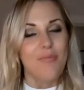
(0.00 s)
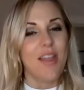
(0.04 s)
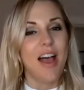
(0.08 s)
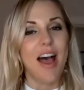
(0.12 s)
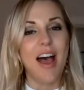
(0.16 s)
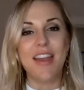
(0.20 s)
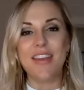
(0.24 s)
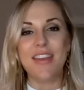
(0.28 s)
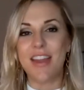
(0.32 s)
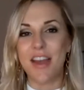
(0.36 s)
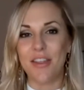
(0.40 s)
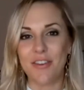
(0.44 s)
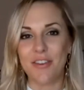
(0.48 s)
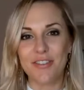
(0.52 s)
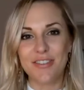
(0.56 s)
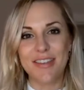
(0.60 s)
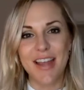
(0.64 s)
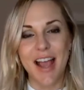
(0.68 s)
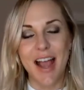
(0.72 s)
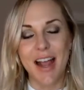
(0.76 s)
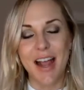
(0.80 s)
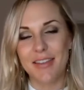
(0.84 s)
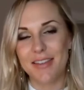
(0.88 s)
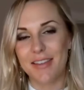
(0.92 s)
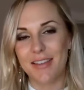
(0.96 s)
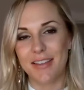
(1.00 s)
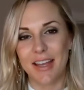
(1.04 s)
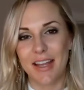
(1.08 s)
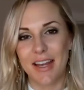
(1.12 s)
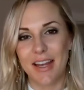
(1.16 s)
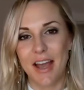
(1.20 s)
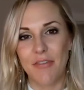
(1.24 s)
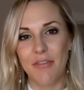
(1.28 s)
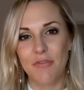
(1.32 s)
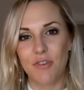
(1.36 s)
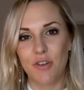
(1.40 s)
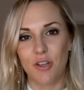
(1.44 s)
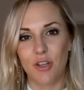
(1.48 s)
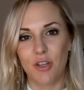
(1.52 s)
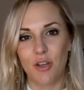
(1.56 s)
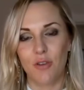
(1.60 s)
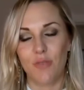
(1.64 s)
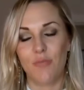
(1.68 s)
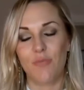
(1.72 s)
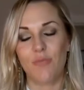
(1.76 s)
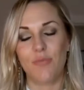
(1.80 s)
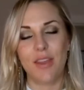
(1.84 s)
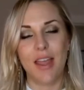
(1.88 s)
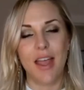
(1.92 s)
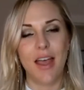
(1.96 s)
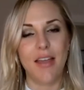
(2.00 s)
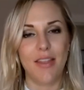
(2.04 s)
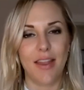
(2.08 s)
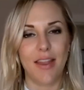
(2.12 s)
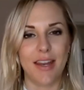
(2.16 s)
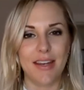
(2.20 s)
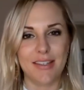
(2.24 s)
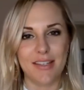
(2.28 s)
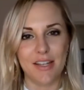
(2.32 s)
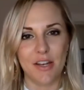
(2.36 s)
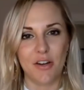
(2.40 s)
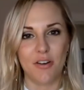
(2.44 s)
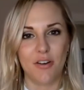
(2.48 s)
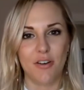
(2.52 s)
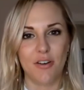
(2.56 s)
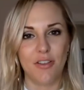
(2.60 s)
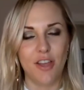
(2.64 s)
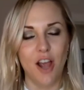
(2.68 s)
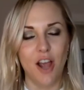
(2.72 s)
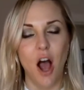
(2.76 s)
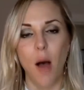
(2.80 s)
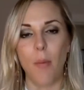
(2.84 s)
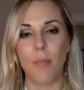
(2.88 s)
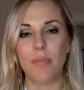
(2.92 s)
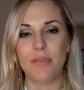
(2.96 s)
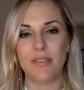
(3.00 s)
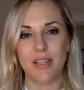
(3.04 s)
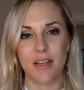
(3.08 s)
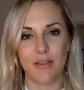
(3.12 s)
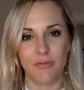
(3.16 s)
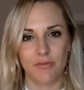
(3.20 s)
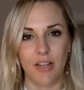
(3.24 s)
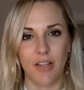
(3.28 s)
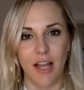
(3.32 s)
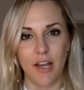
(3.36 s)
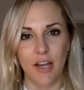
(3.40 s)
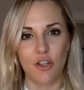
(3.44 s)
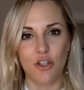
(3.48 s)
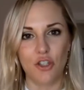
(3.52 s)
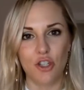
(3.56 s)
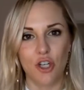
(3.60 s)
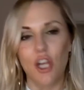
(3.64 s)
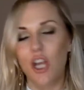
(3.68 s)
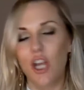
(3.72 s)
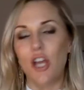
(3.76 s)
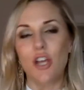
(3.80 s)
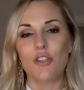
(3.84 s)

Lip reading: Another snack in the late afternoon, and then at dinner, the opposite of lunch.